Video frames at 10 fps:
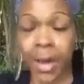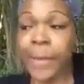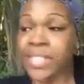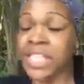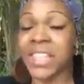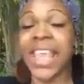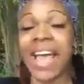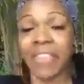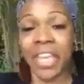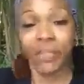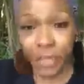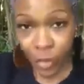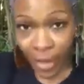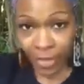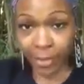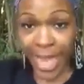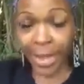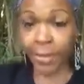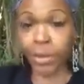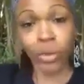But see, they have infiltrated the black
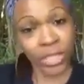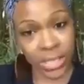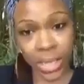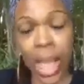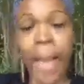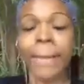community